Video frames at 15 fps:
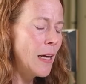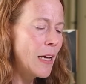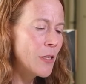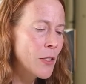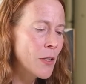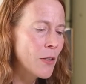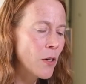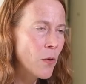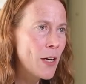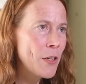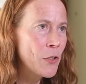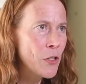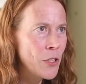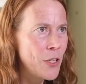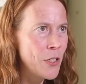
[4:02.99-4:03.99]
And so the
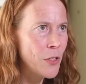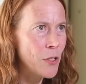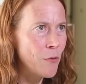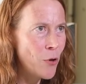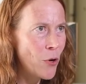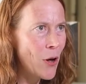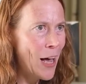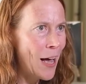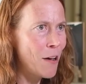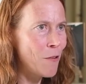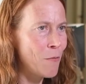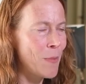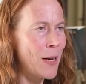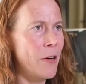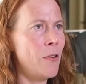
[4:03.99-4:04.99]
question is, if you
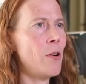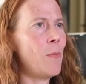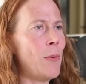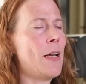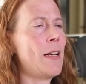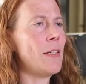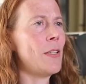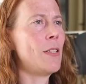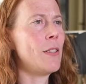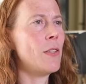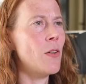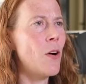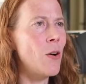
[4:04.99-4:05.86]
have microplastics,